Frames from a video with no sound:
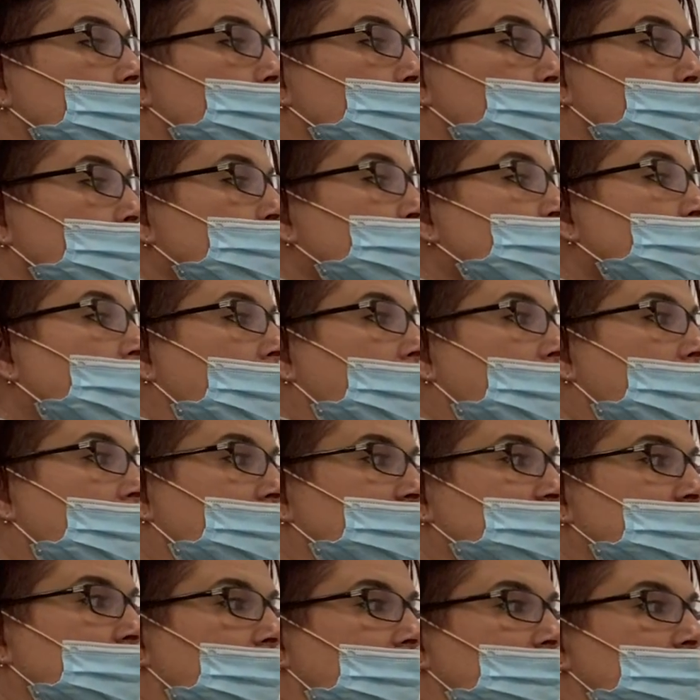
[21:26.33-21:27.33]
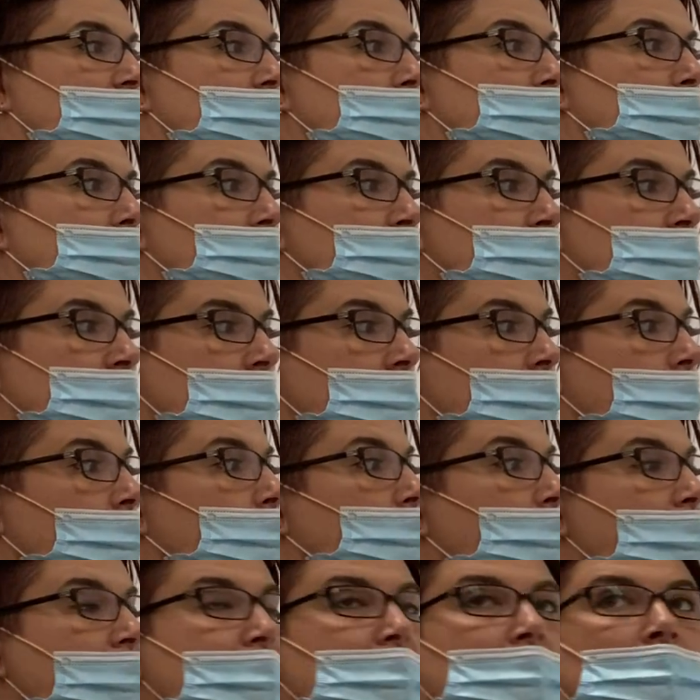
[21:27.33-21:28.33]
We do not have to have this person
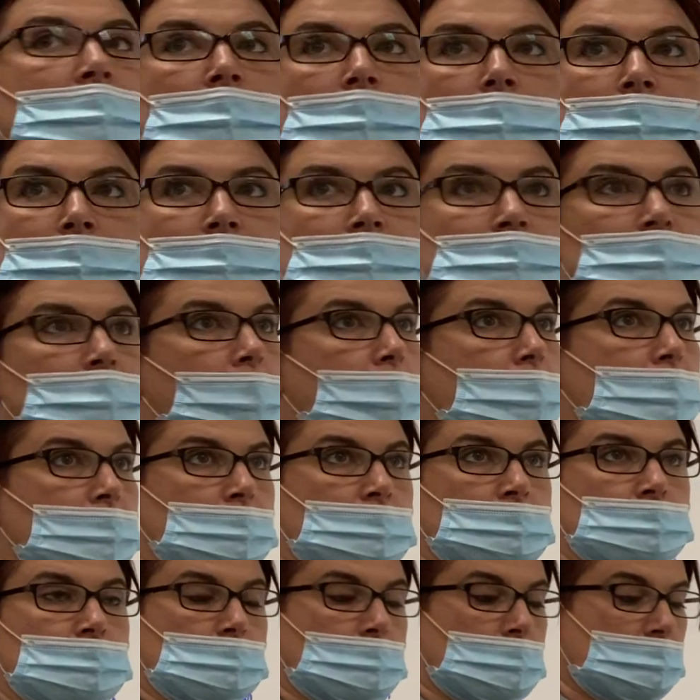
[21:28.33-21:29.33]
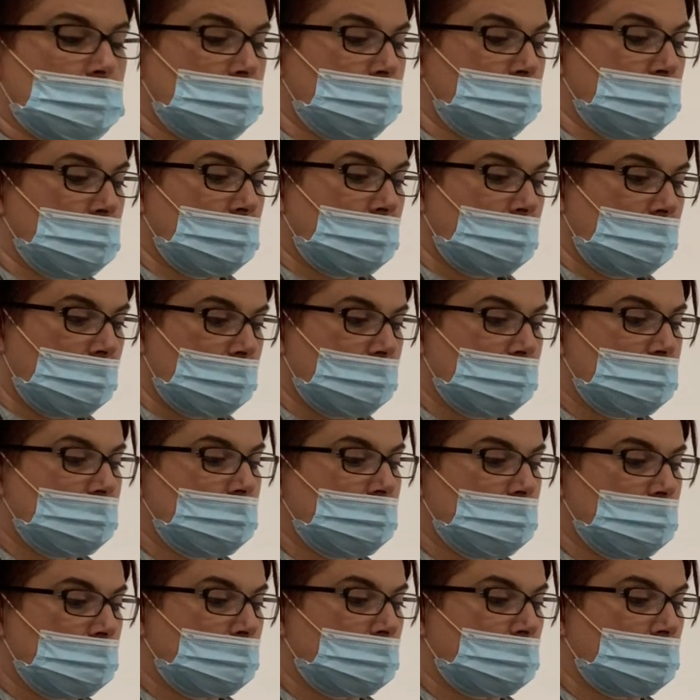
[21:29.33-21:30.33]
awake and alert talking to us because
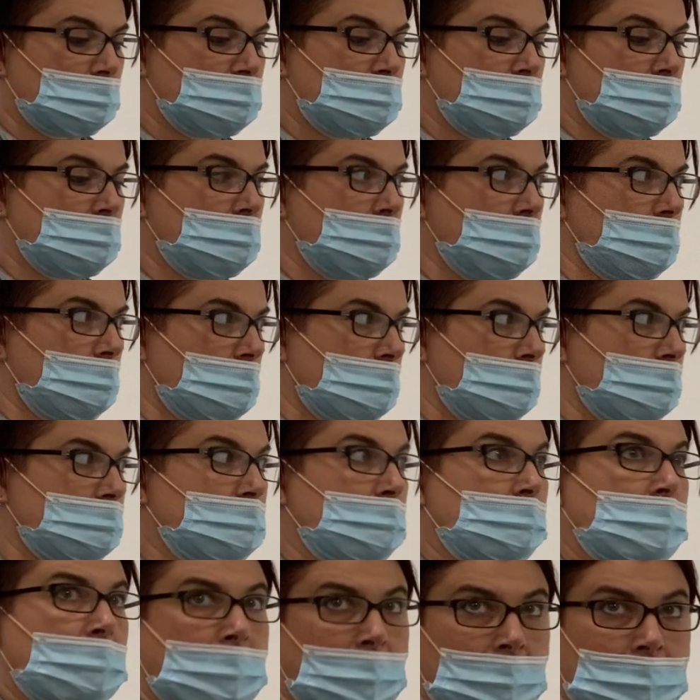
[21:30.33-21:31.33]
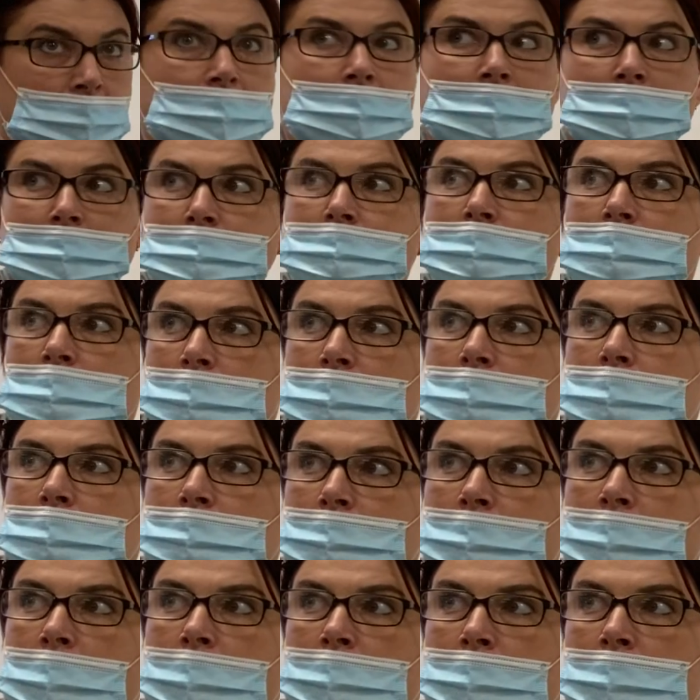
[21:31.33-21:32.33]
this person is an addict,
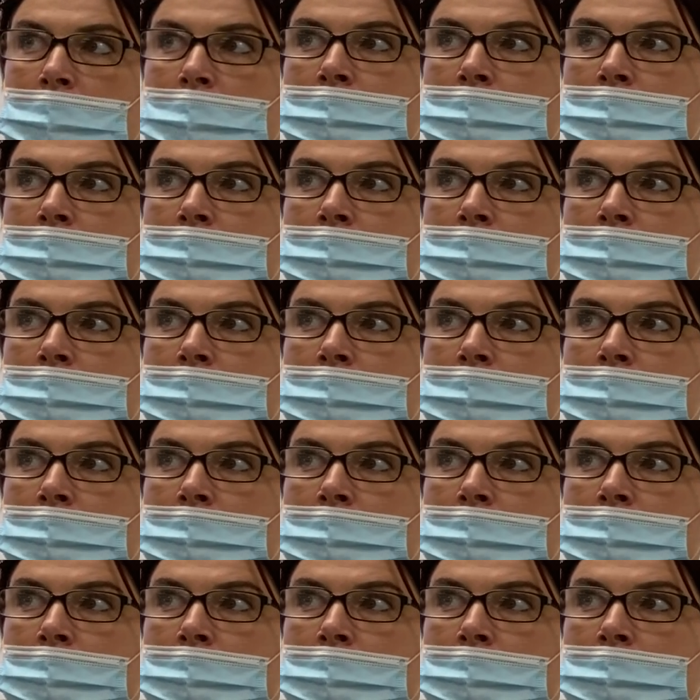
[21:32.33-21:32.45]
right?